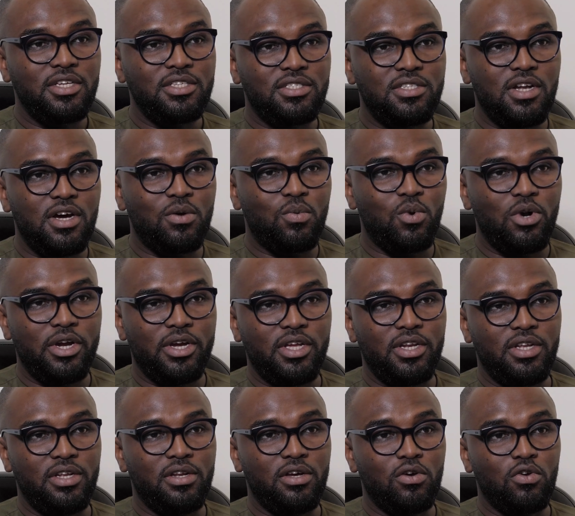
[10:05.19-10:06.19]
He's now
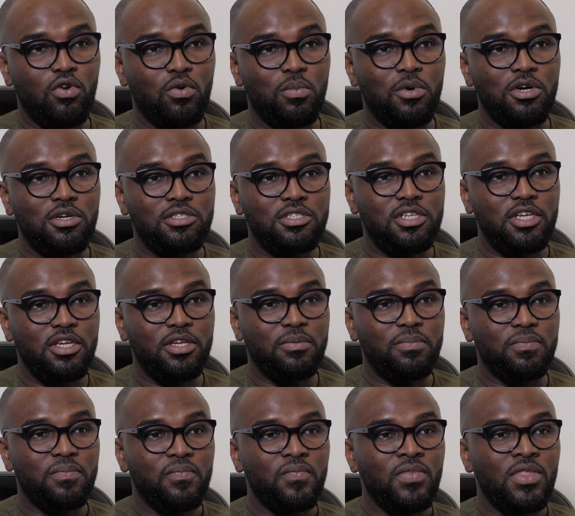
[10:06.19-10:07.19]
working in the global
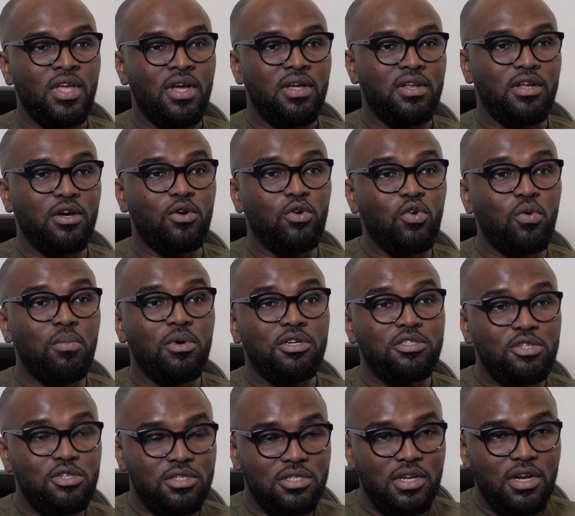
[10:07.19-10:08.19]
team, in the global
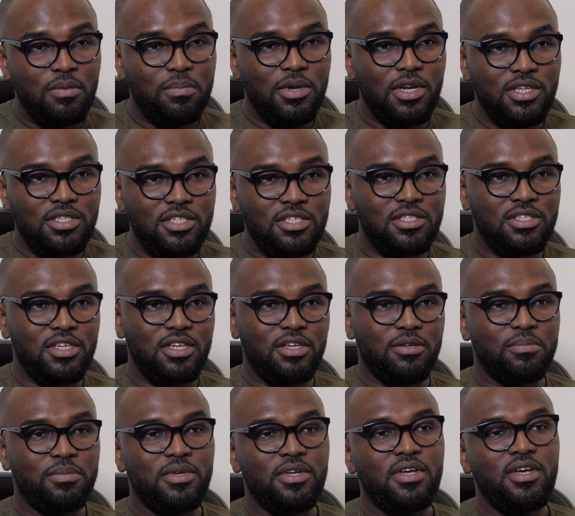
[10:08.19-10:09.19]
sustainability
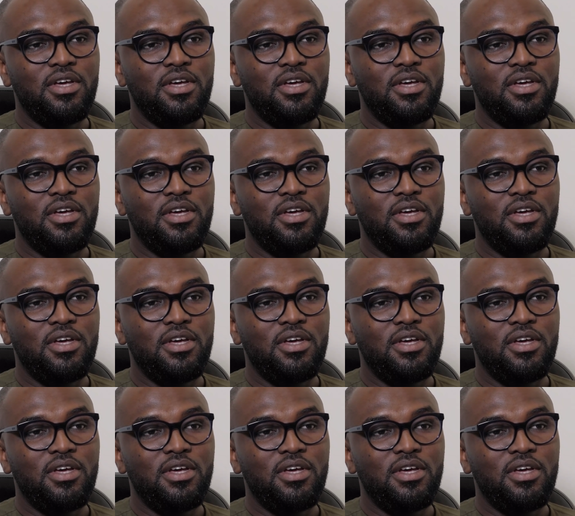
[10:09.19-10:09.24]
team.